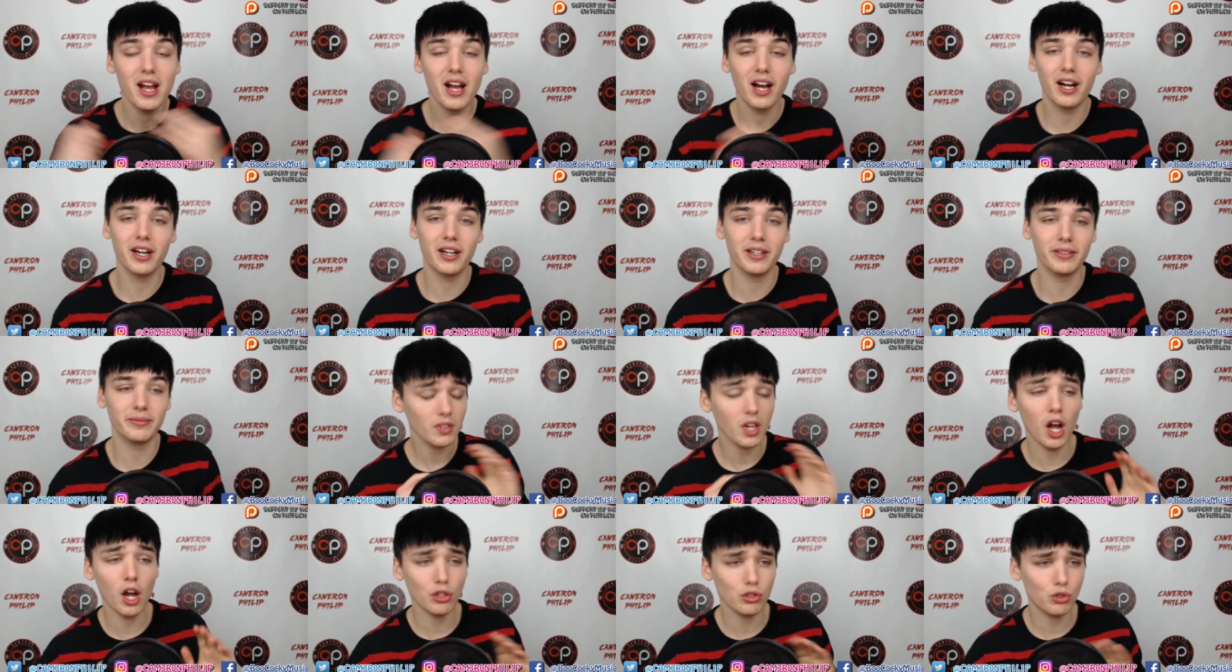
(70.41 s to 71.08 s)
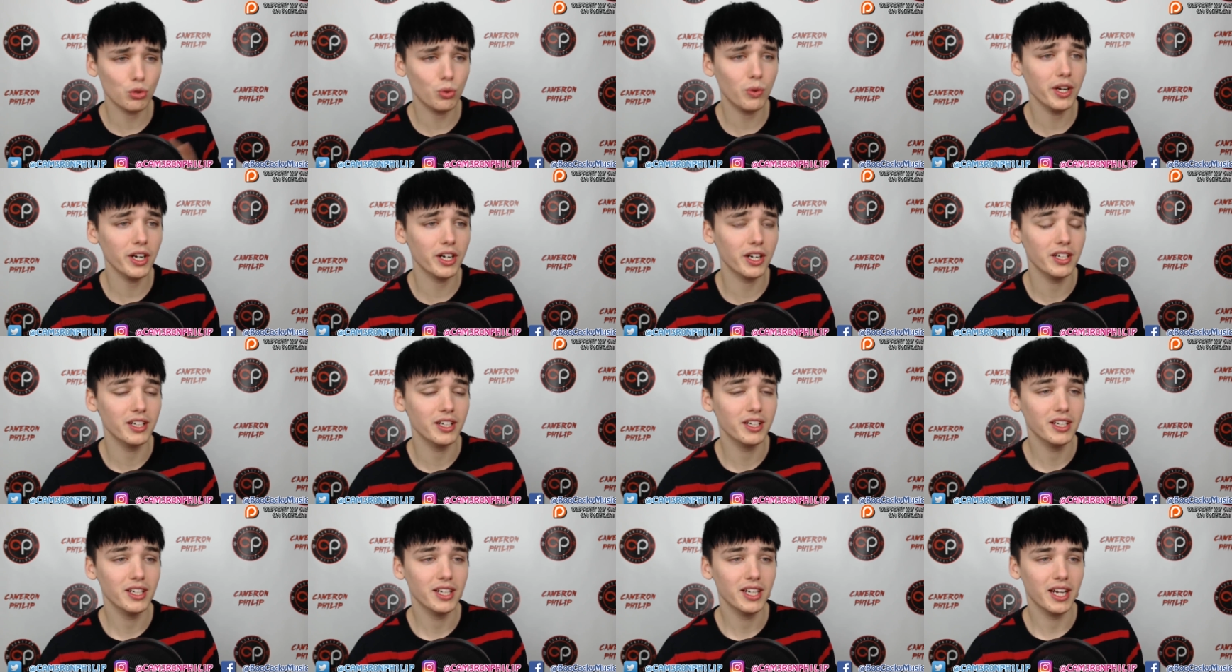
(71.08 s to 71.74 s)
Um, on
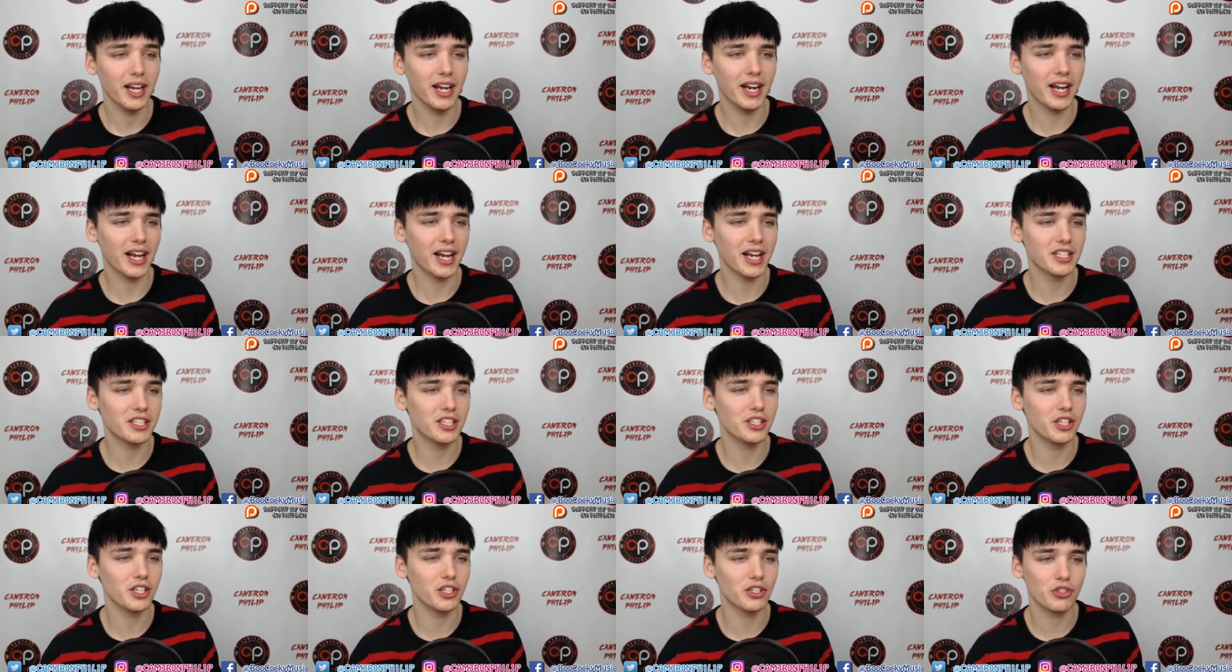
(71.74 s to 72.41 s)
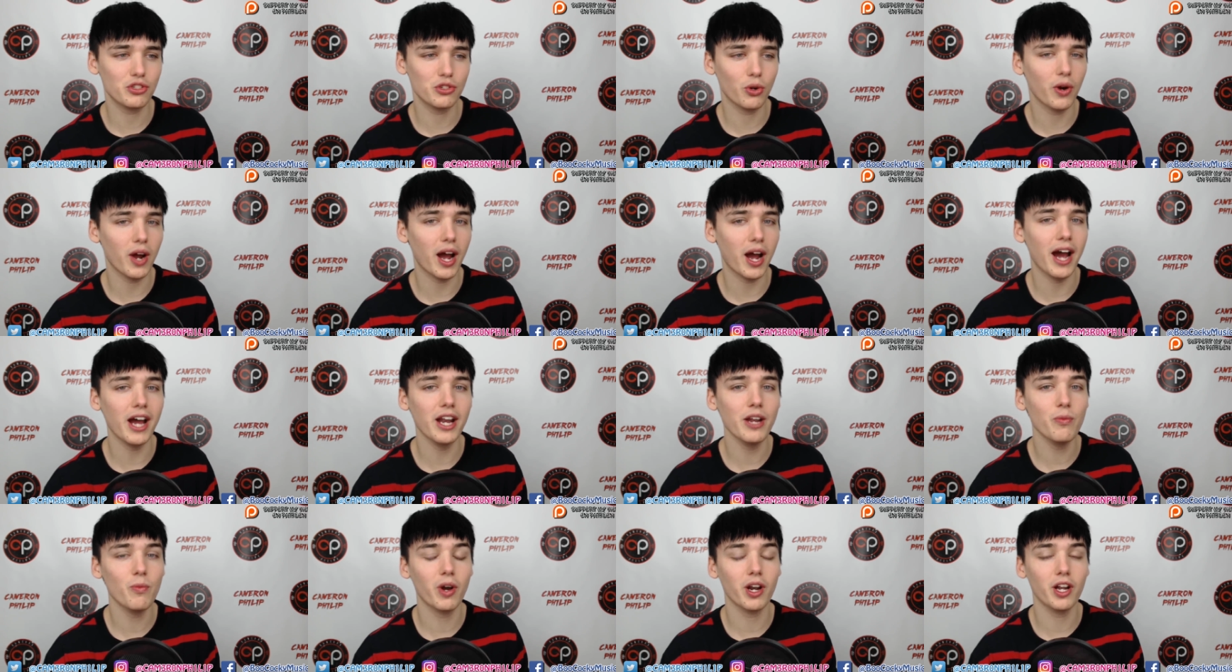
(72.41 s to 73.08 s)
Twitter, and I guess it's a story. I
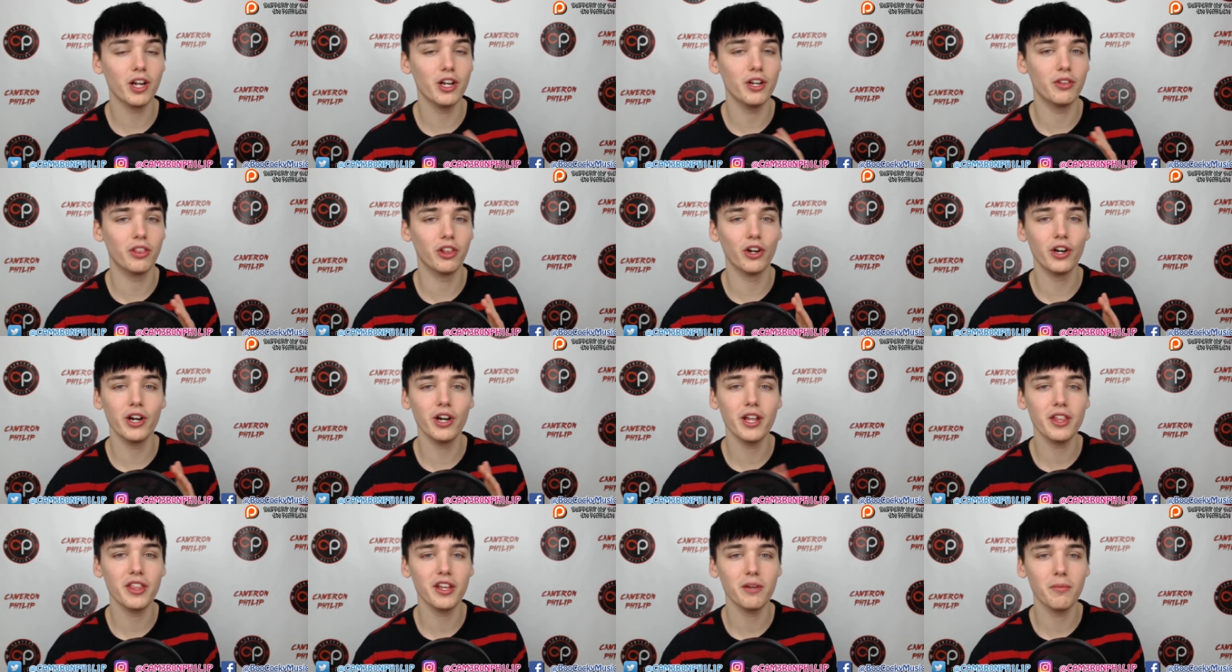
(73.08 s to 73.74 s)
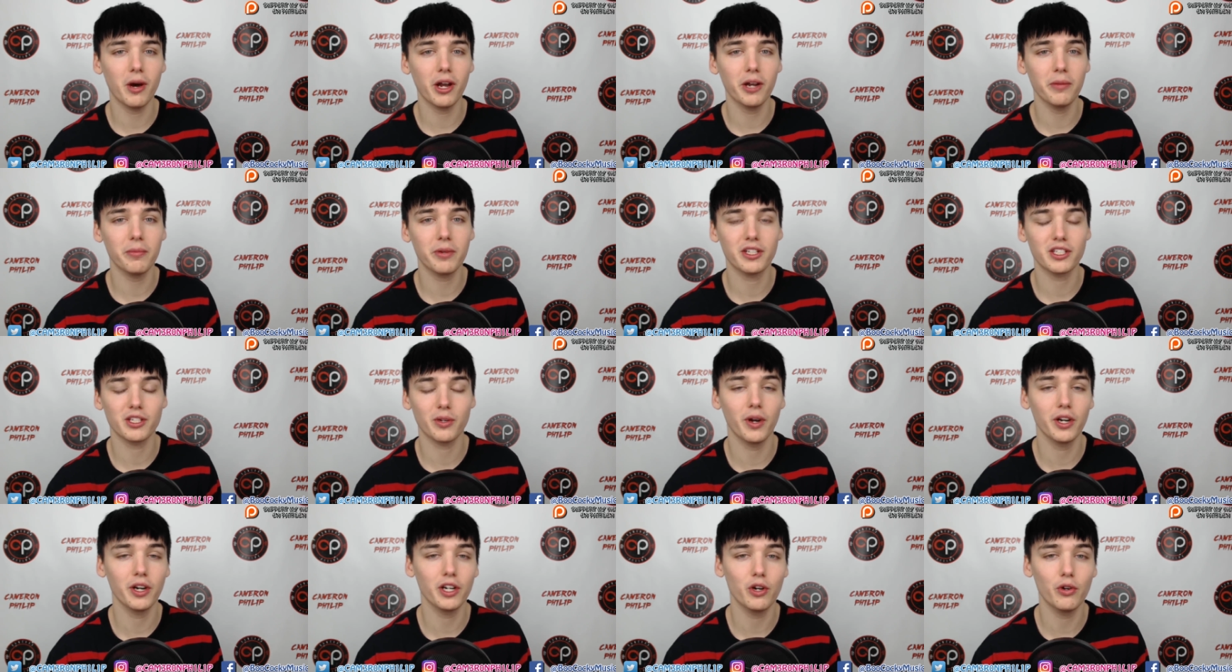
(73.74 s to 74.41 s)
didn't want to learn anything about it because I
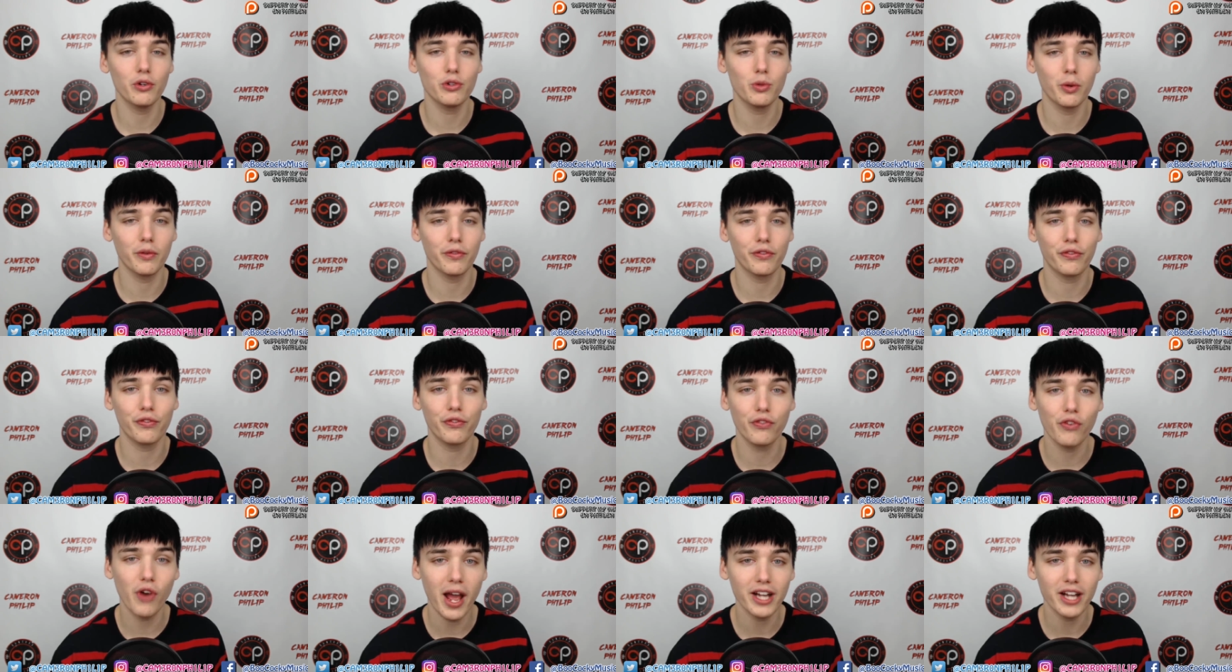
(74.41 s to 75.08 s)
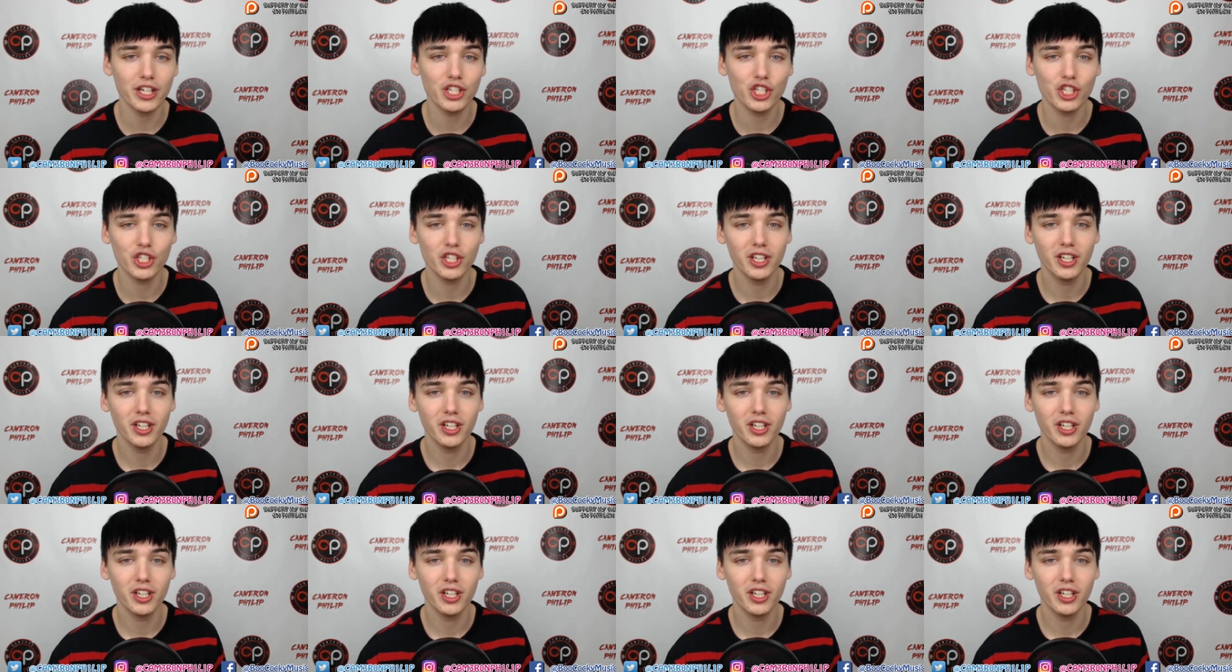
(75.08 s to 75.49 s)
wanted to go into it fresh.